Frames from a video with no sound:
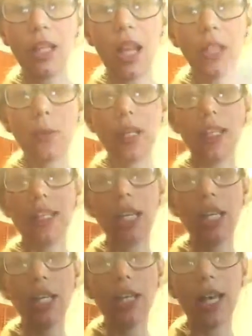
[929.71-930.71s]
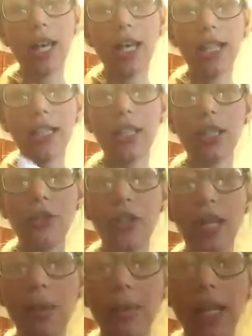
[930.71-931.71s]
I just want to tell you guys to go
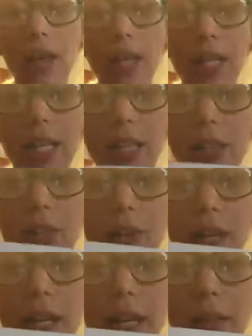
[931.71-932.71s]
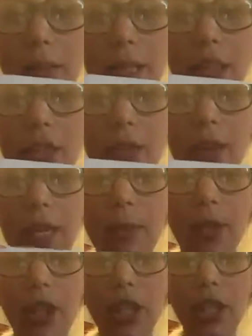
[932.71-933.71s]
check me out on
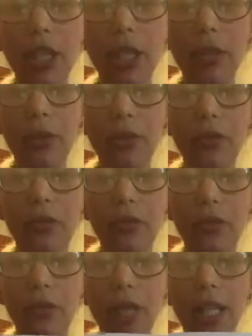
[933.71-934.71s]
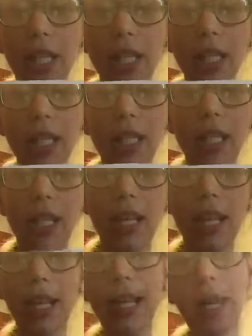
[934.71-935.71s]
Instagram, Goody Goody Gluten-Free.
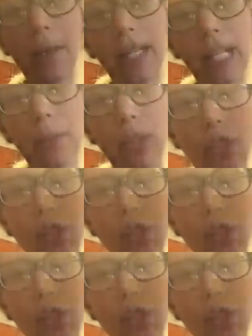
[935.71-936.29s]
Again, my name is